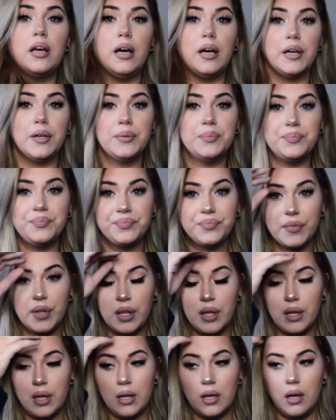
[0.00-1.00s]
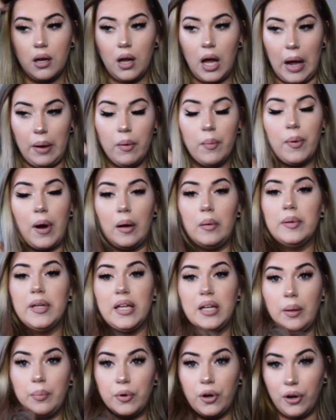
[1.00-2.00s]
I will probably
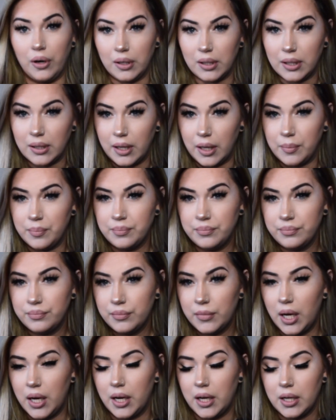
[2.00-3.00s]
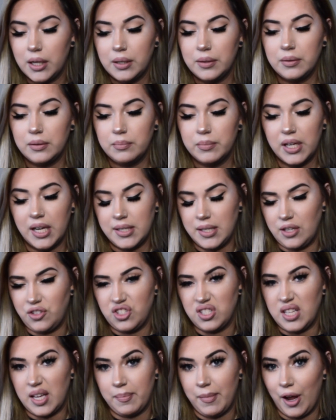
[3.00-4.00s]
end up curling them because I
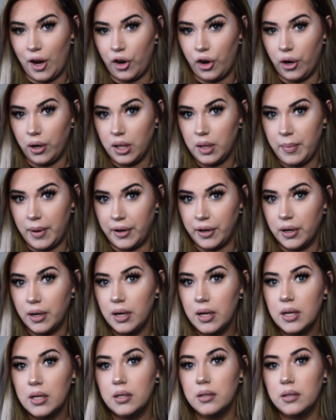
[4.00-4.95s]
just like my hair curly better.